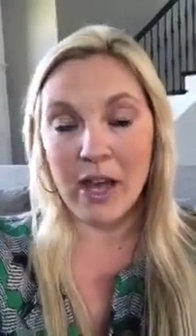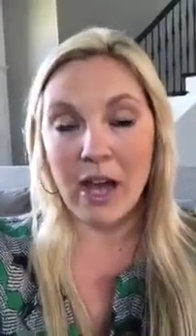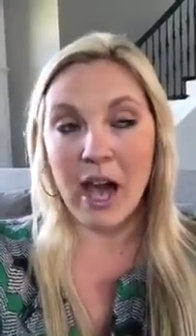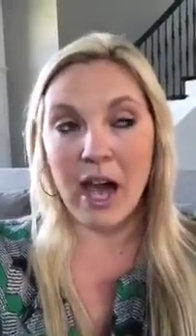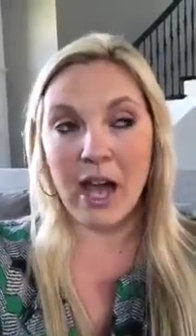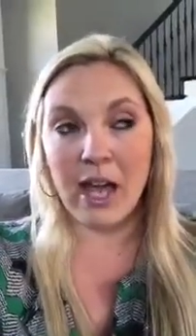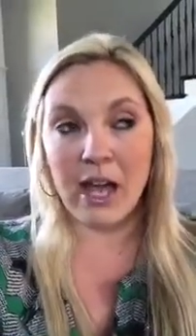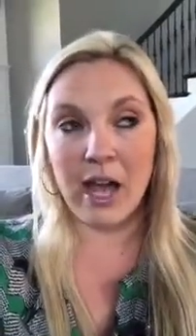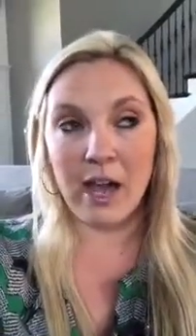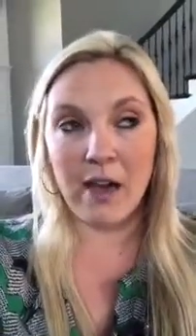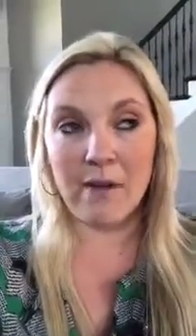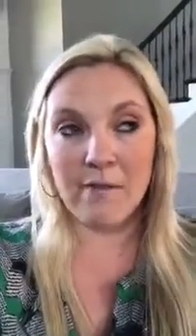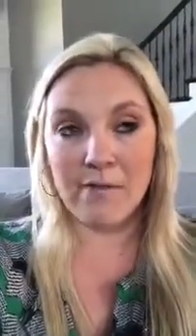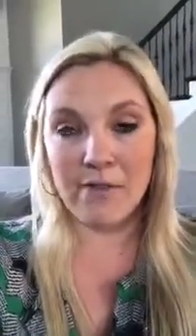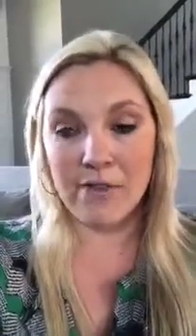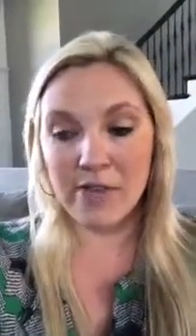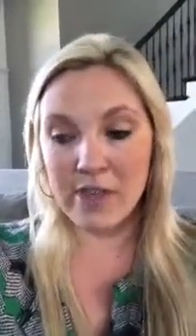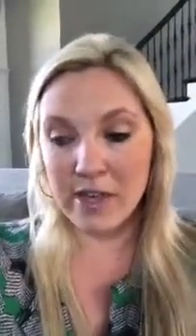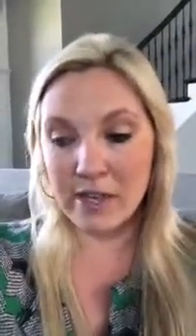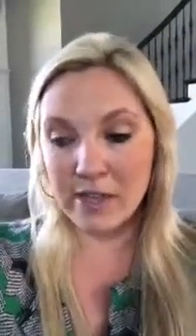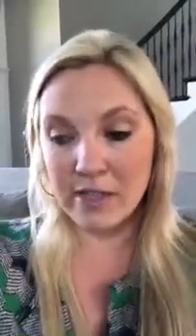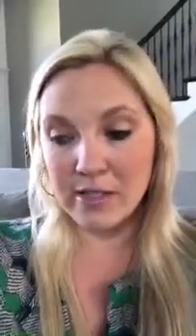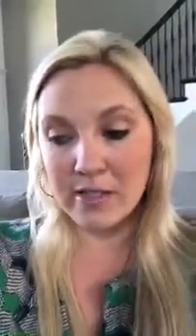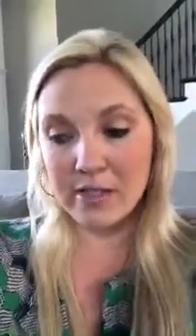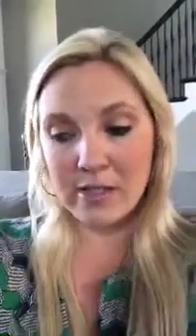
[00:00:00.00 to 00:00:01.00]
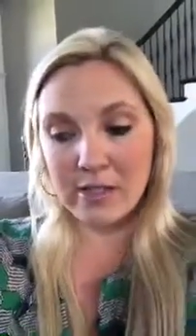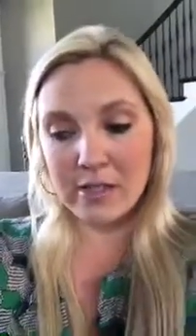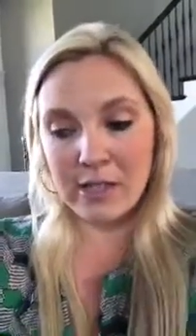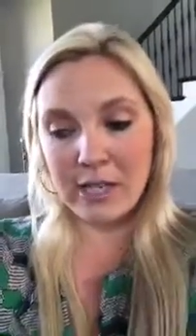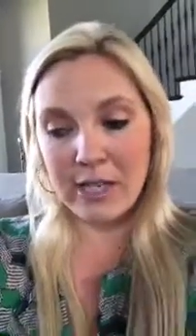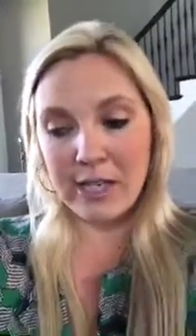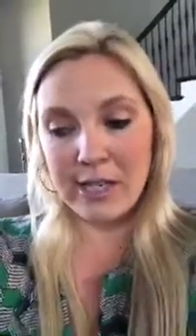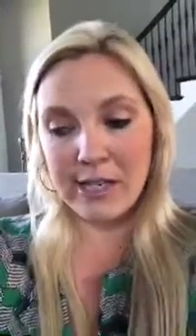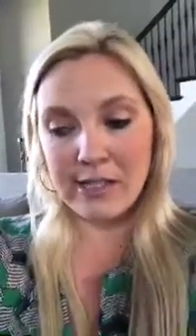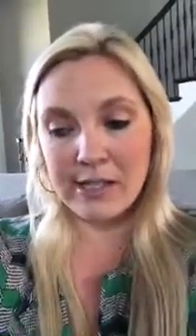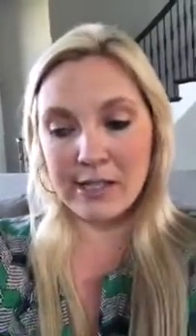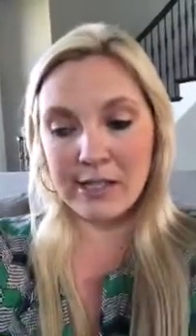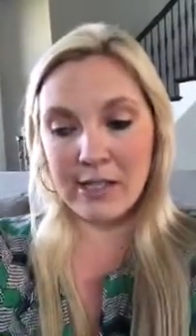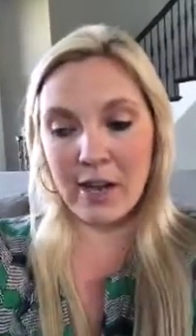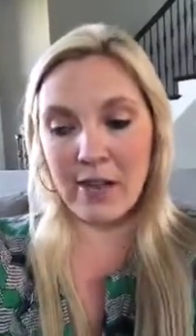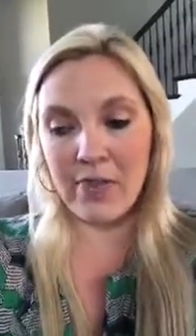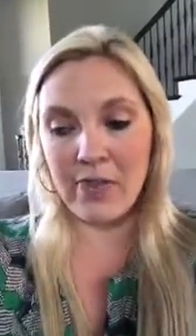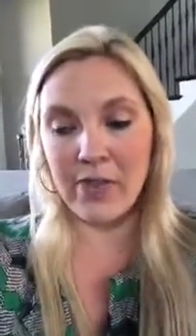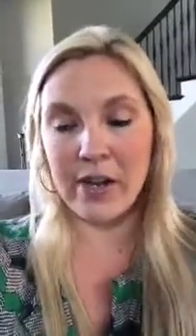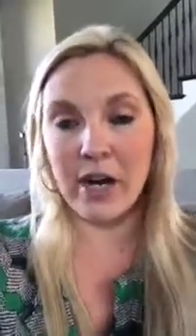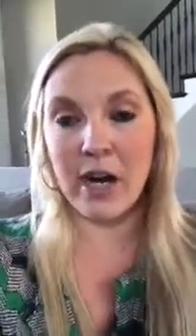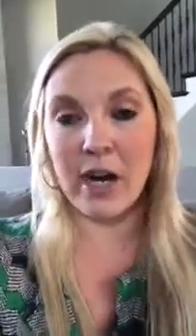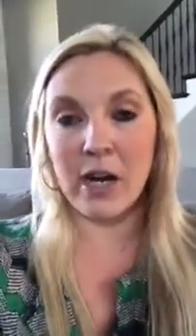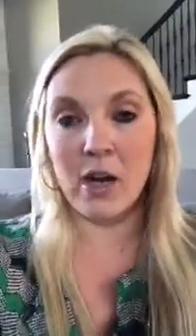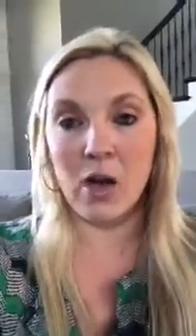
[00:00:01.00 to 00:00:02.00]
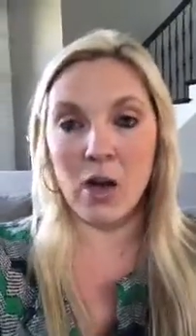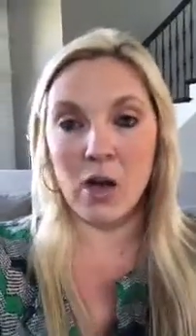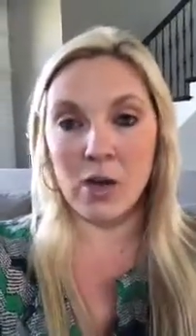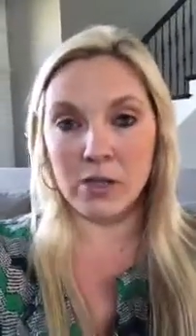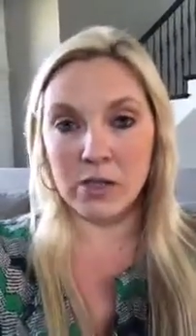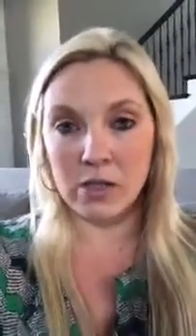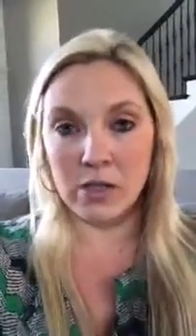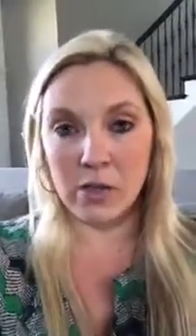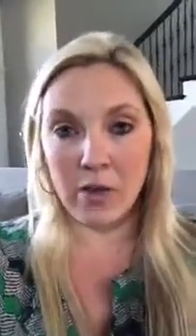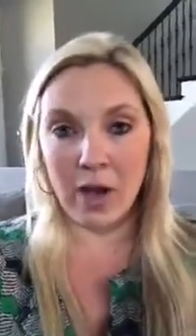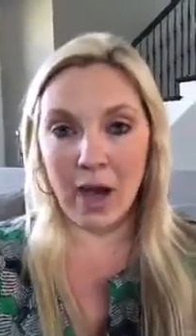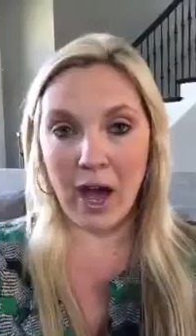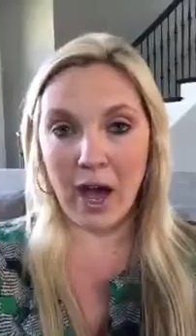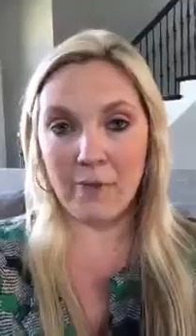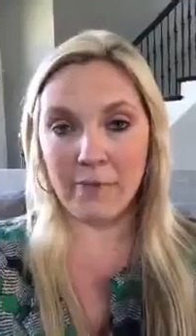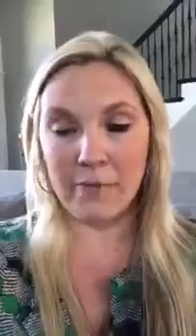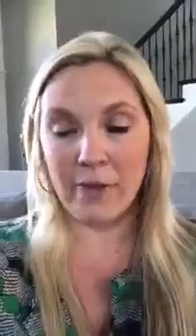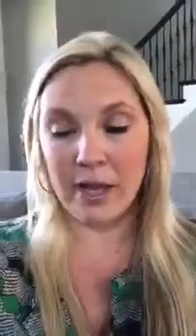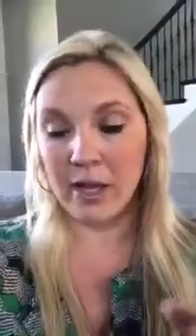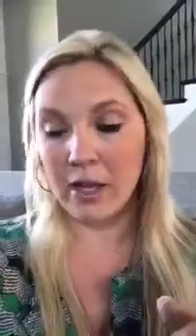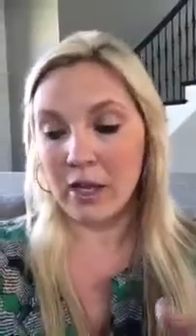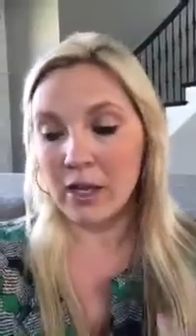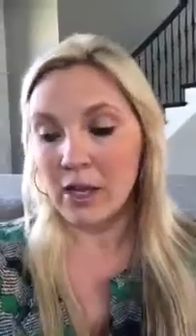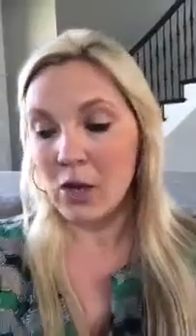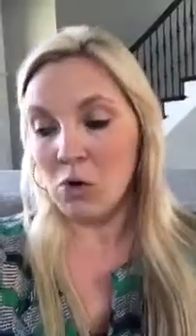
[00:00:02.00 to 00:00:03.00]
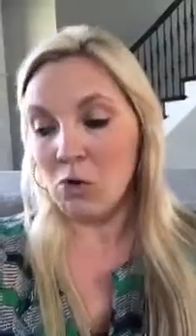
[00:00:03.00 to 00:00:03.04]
I have this list, and then I also have, like,